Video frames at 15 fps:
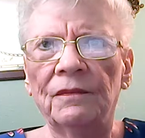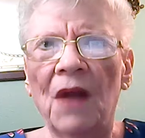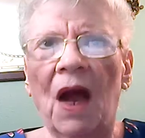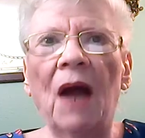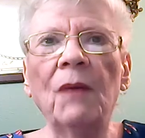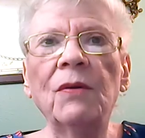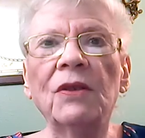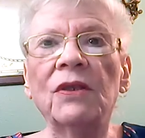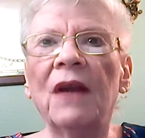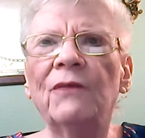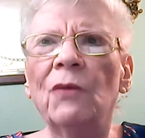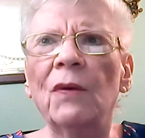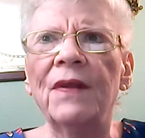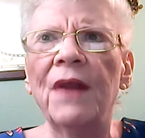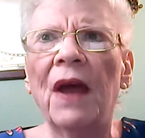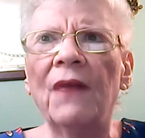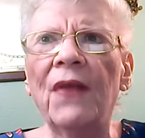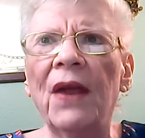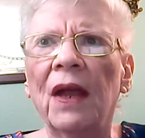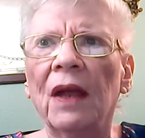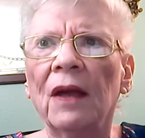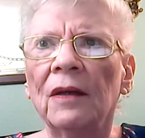I was left with
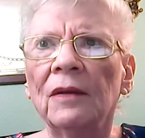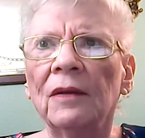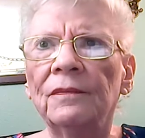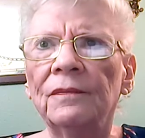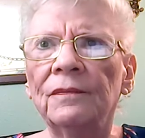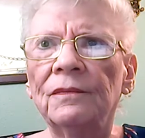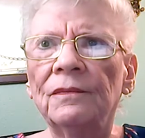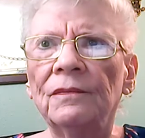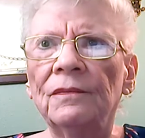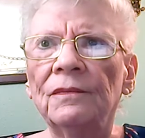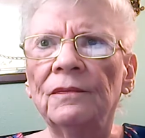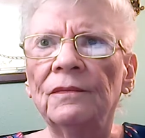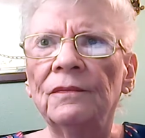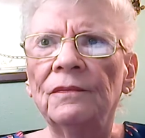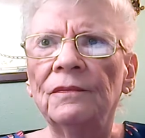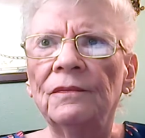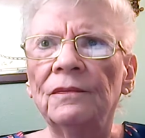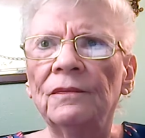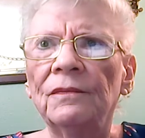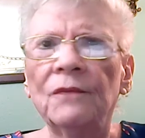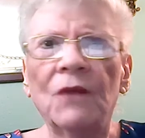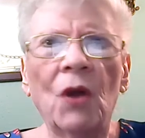nothing.
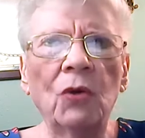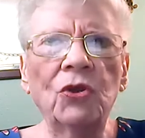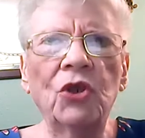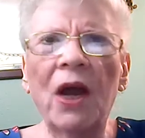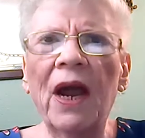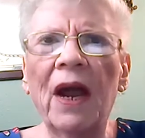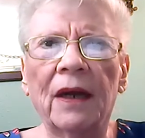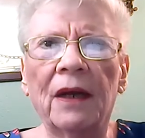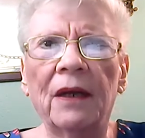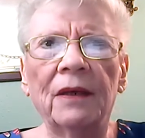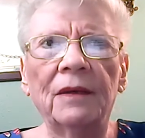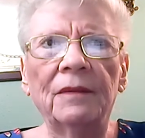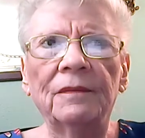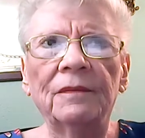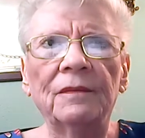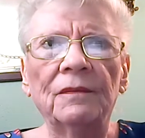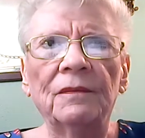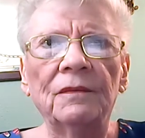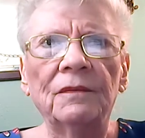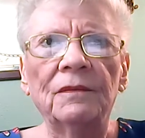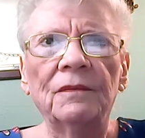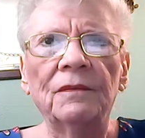No check.
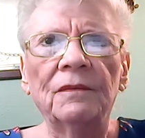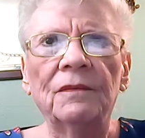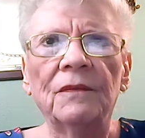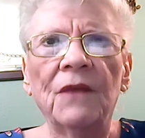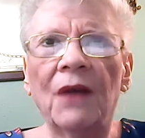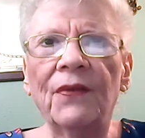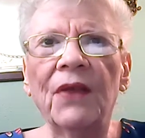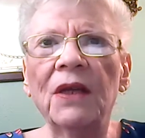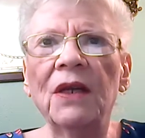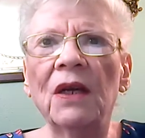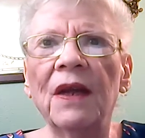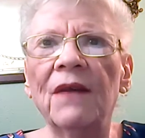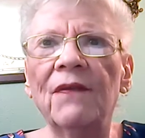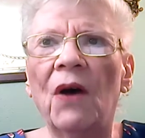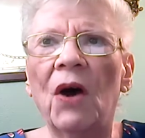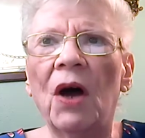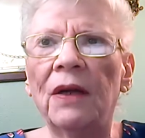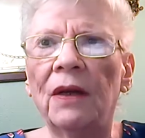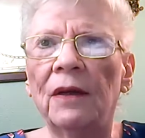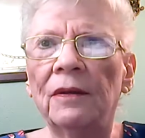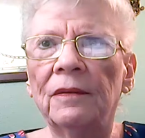Nothing to live on.